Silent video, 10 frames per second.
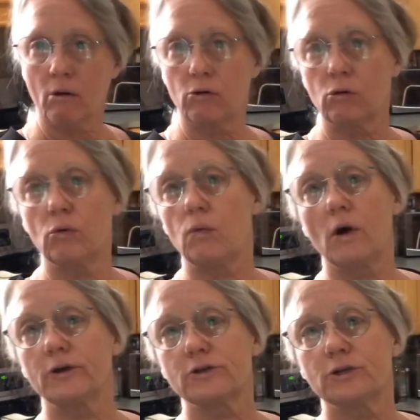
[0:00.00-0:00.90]
cool
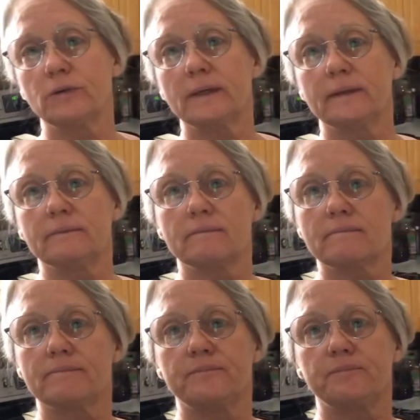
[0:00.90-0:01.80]
water to it
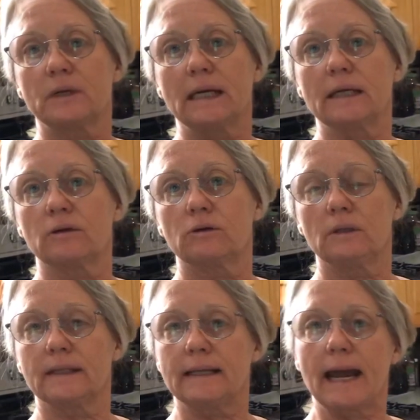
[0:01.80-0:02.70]
and
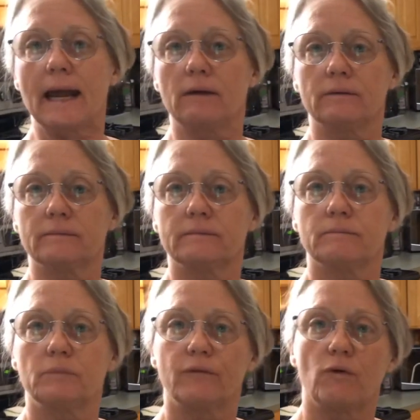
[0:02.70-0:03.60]
cool it down
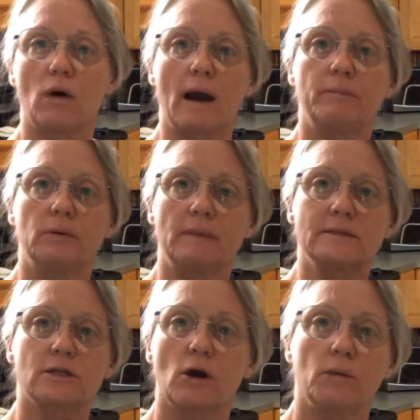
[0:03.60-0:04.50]
before I put my
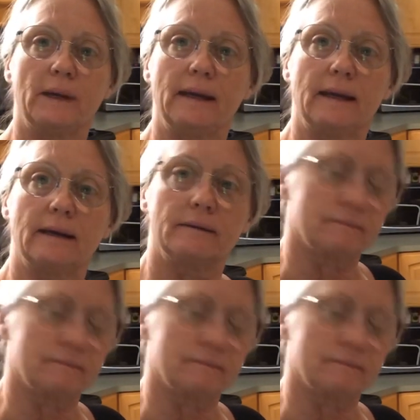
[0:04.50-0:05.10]
SCOBY in.